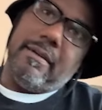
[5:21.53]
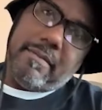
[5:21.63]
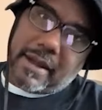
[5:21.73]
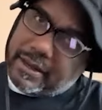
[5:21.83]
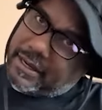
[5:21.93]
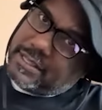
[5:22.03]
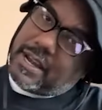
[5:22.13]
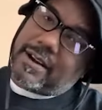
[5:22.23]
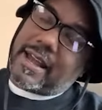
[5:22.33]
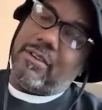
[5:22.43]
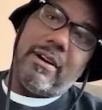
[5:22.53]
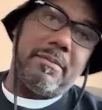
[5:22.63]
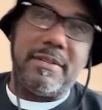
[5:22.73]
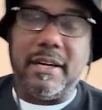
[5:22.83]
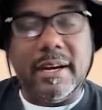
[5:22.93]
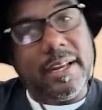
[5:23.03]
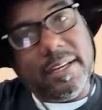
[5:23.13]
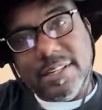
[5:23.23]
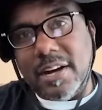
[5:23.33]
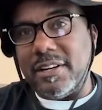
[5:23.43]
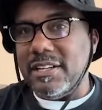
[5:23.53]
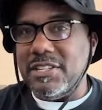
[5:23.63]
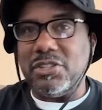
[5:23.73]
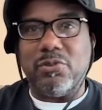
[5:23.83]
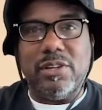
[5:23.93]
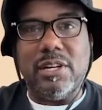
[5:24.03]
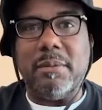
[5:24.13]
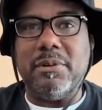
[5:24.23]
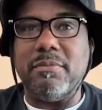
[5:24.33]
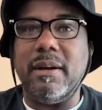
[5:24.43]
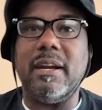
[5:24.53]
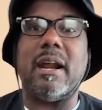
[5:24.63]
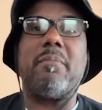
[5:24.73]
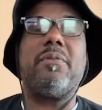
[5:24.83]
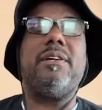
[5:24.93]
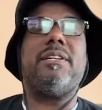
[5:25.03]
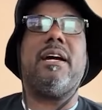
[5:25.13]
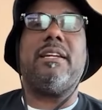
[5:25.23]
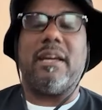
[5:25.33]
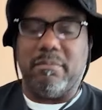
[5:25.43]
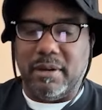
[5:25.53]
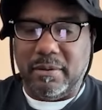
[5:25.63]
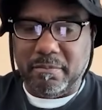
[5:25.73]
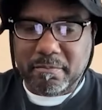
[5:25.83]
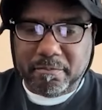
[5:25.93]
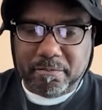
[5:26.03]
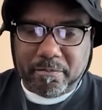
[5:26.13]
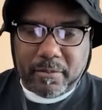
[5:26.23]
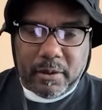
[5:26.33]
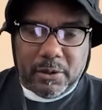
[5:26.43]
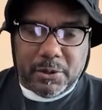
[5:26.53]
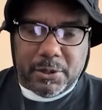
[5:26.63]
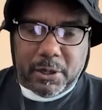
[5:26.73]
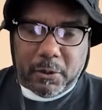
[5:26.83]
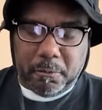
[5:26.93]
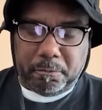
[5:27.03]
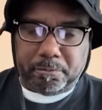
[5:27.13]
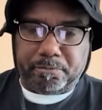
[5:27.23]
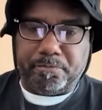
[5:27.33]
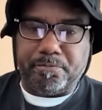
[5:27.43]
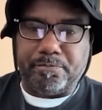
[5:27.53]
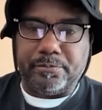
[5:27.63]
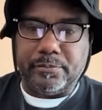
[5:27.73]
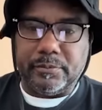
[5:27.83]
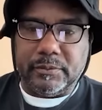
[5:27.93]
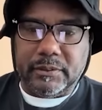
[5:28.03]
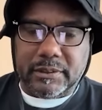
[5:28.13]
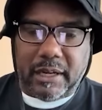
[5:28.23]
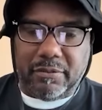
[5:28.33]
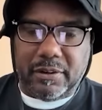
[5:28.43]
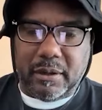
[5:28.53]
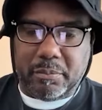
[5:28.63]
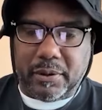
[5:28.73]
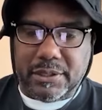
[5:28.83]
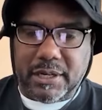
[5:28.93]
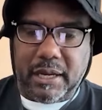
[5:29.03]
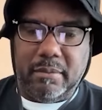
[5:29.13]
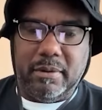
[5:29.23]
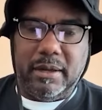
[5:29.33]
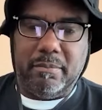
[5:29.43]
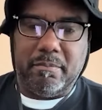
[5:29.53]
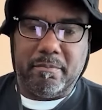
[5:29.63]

I guess y'all like what I'm saying. I guess y'all getting your three W's, man, and I appreciate that, man. You know, definitely appreciate it, man.